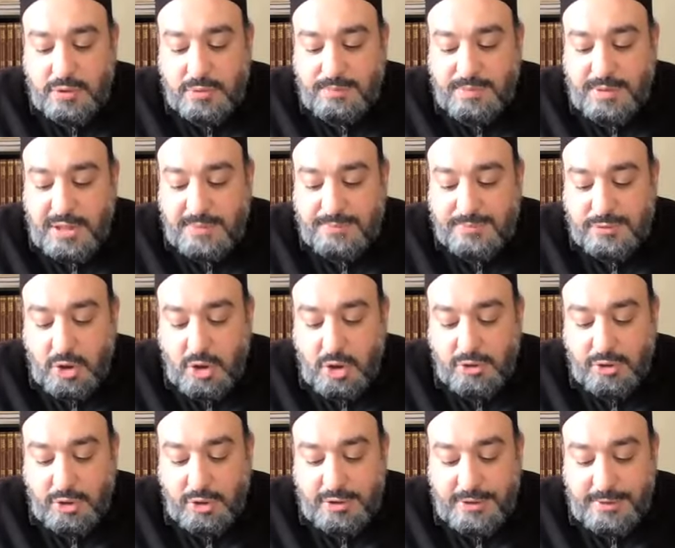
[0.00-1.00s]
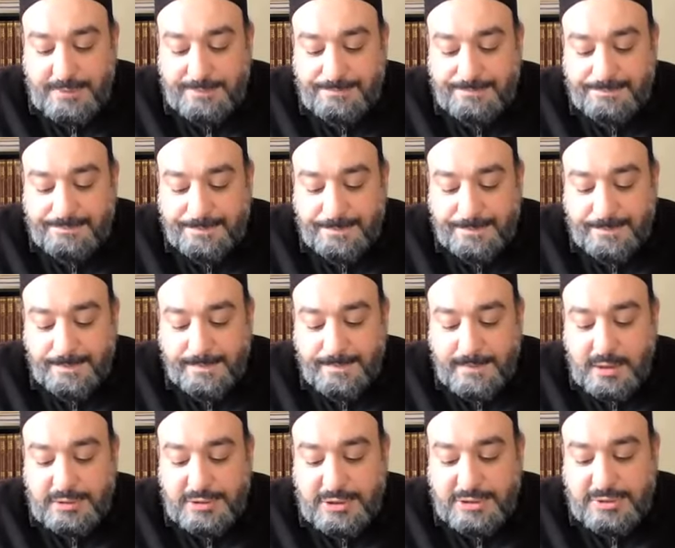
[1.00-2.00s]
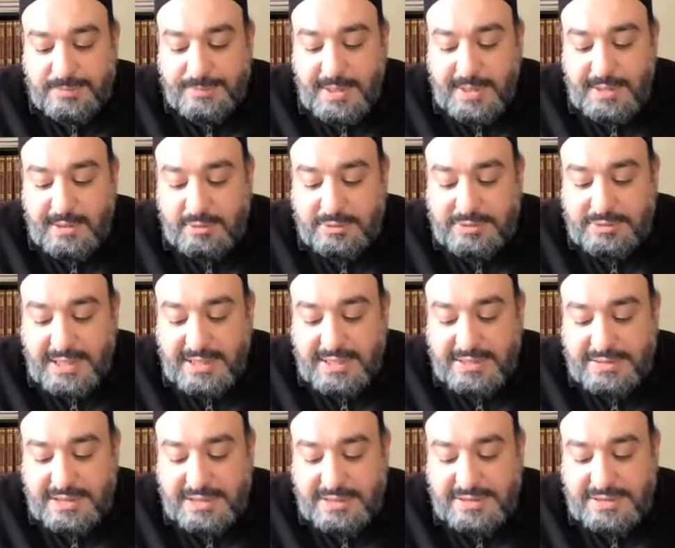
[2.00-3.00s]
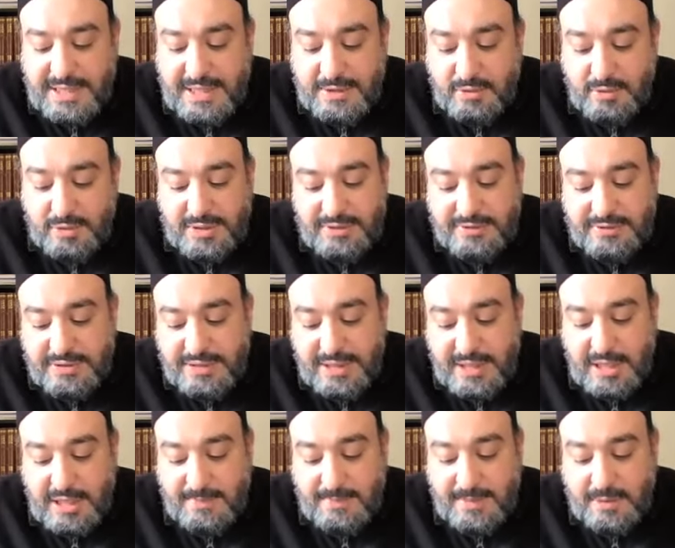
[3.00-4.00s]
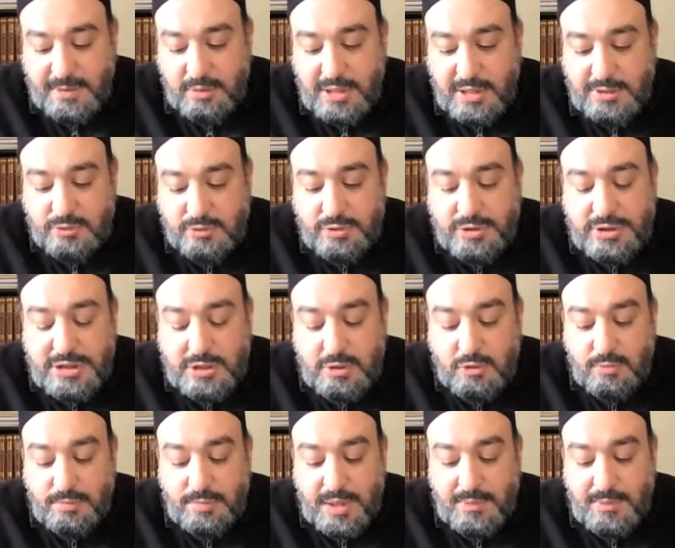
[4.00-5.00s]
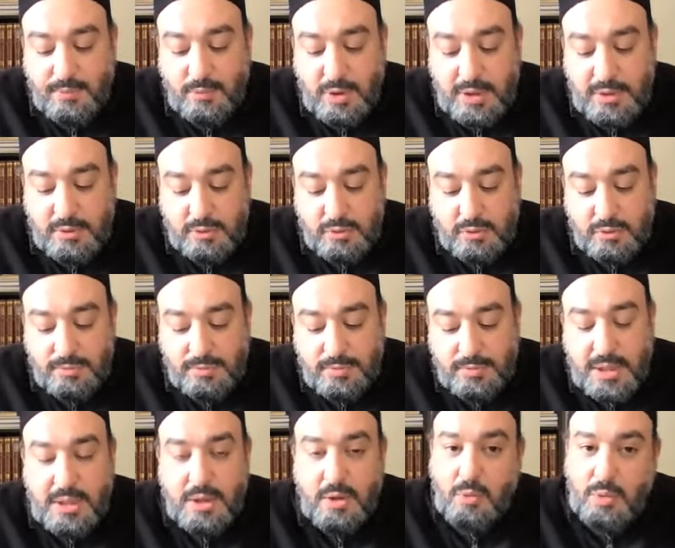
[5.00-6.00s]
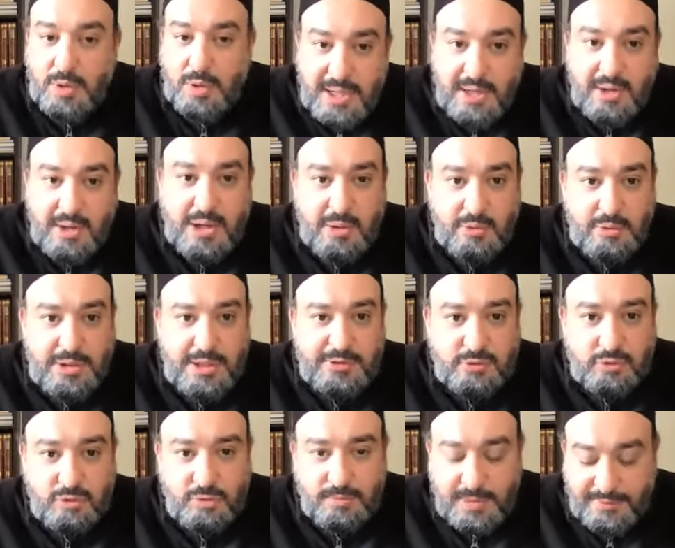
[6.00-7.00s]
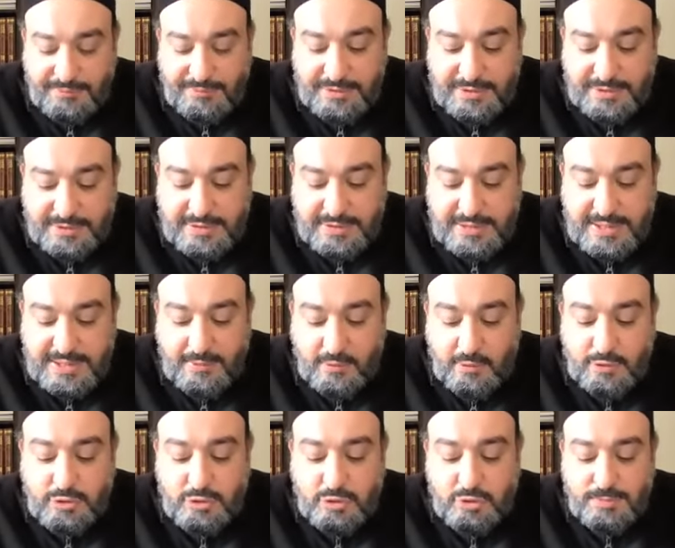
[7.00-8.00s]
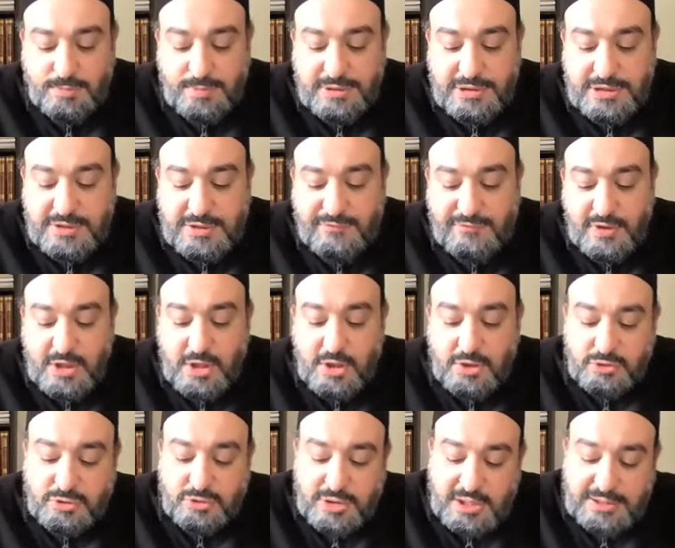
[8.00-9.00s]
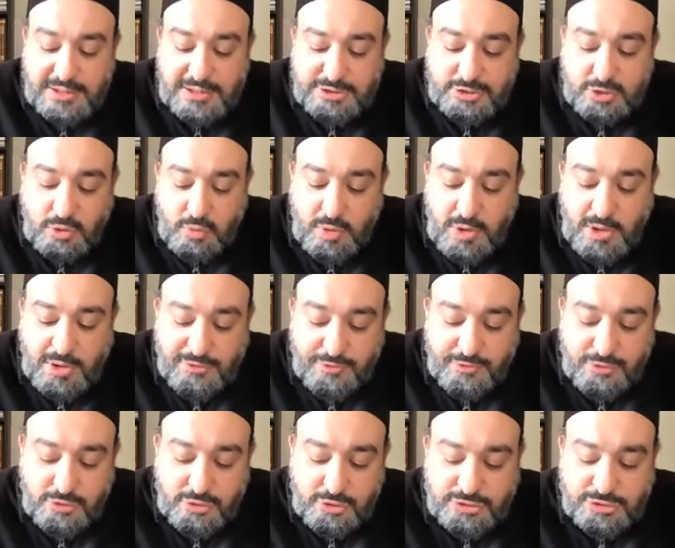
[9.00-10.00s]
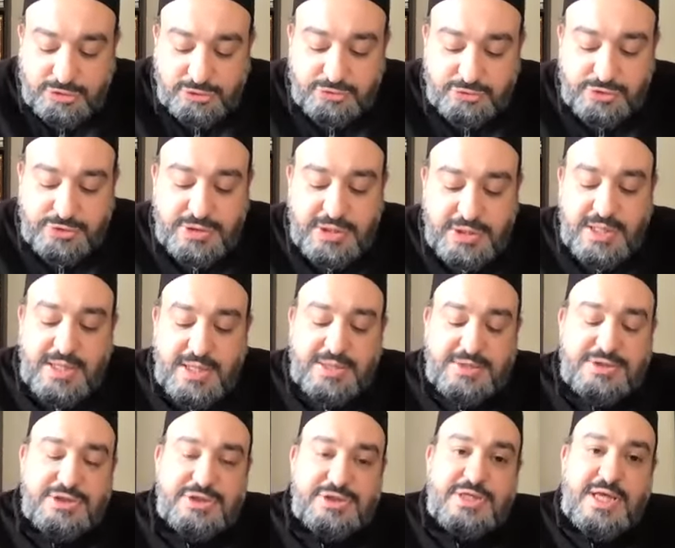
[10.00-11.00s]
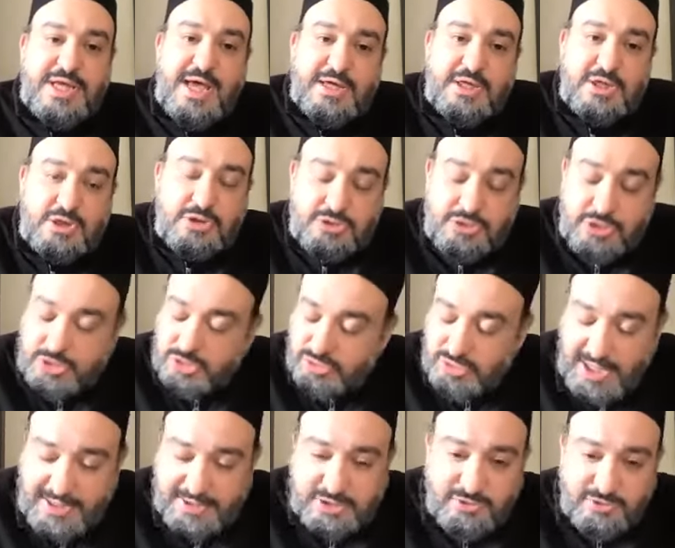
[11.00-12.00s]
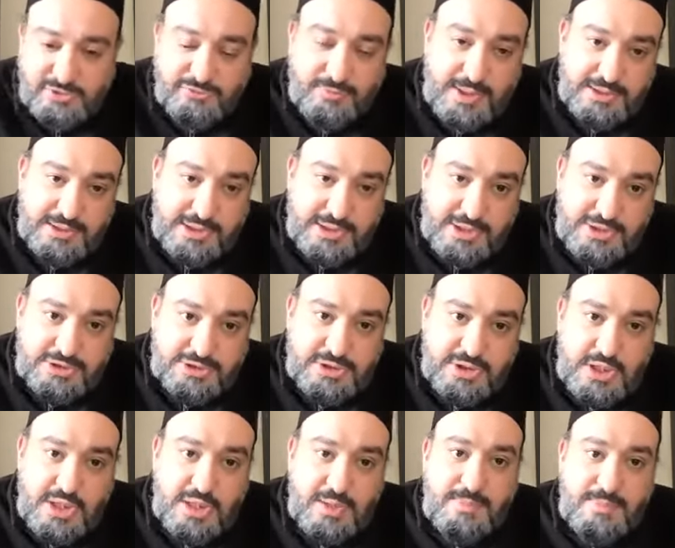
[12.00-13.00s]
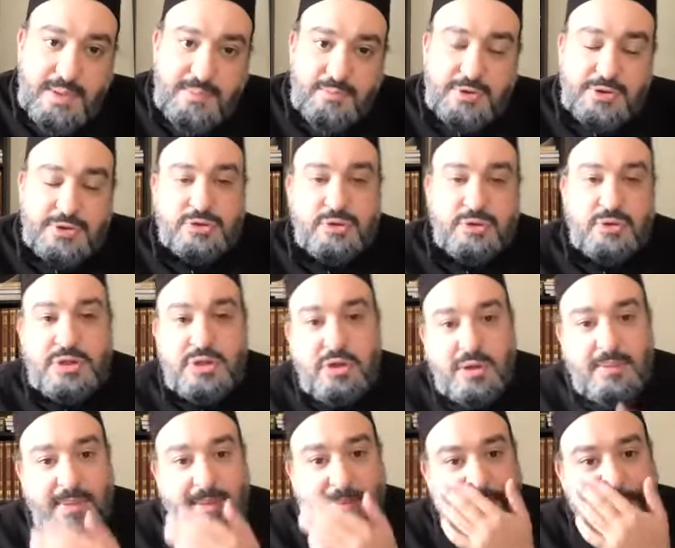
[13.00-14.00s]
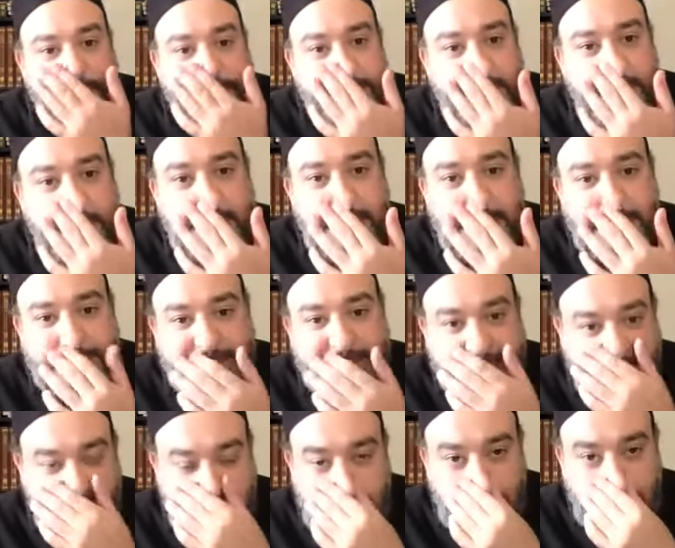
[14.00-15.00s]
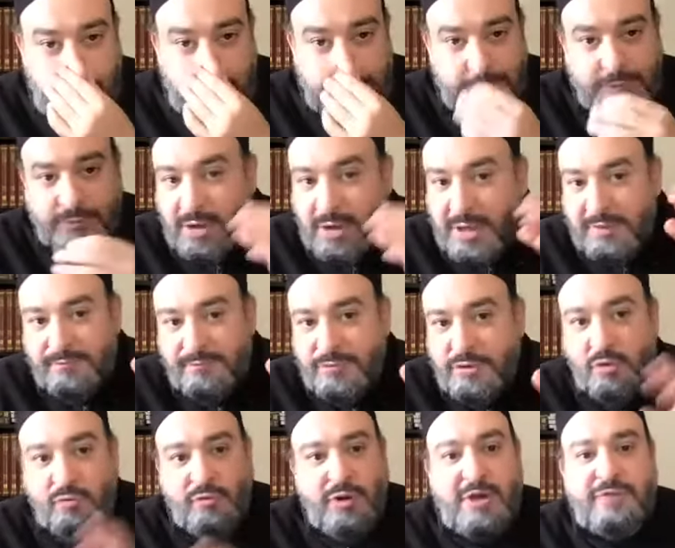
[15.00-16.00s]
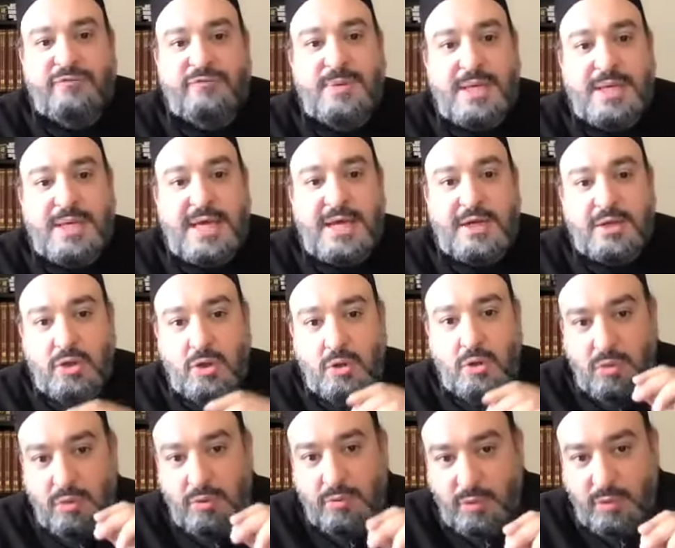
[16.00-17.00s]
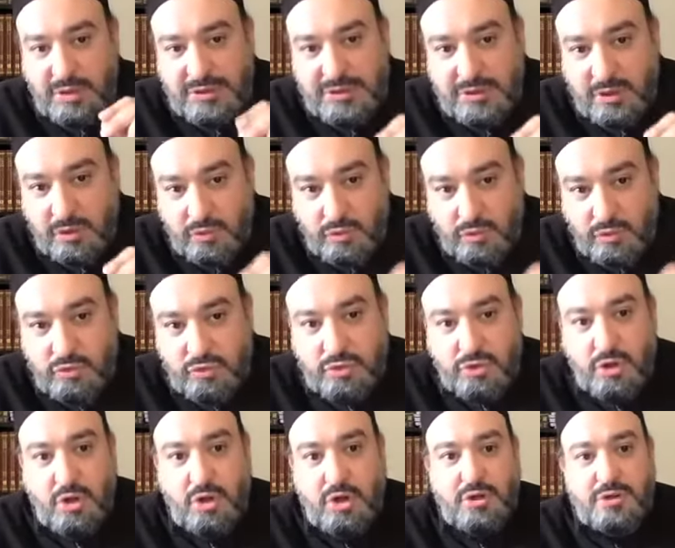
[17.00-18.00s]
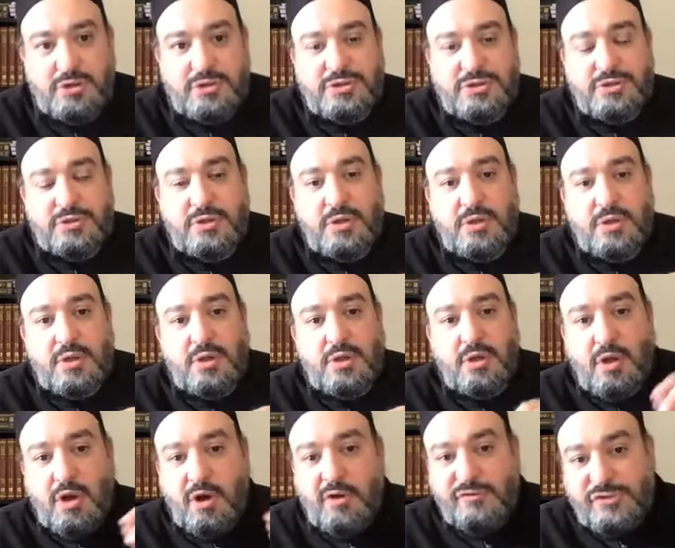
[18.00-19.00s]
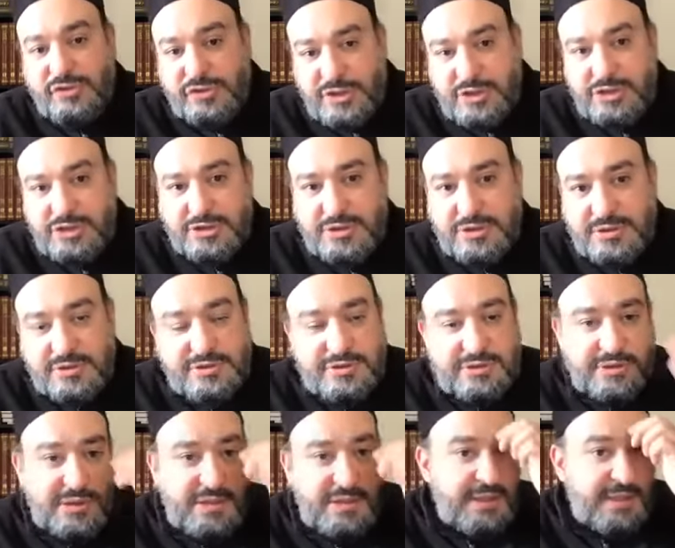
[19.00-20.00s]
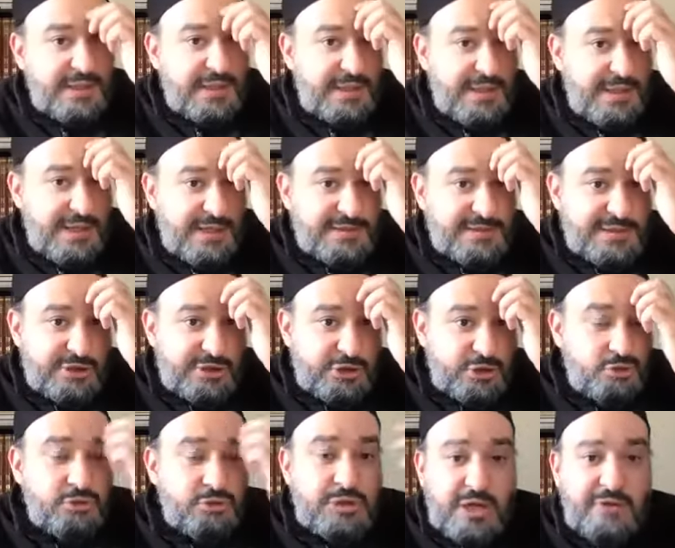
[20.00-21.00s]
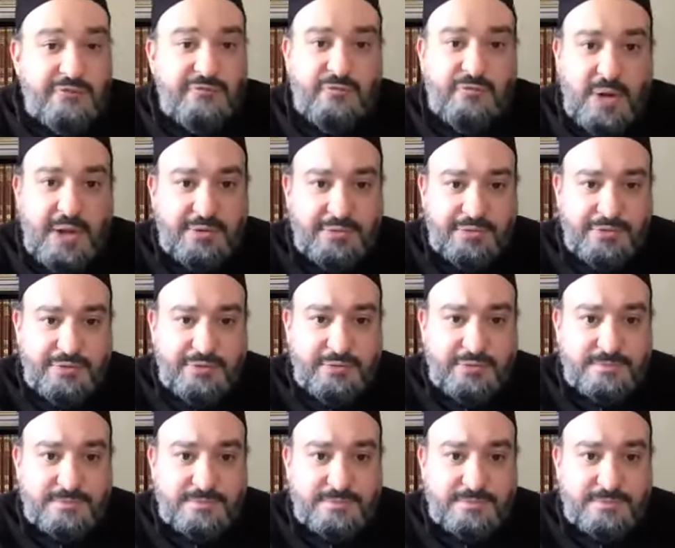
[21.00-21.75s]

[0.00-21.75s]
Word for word: becomes hard on him. Allah subhanahu wa ta'ala says, Ya ayyuhaladina amanu la tulhikum amwalukum wa la awladukum am dhikrillah. O you who believe, do not let your wealth or your children distract, distract you from Allah's memory. So here Imam al-Ghazali, he's telling us right, you know, right from the get-go, what's the root cause of stinginess is that you love wealth,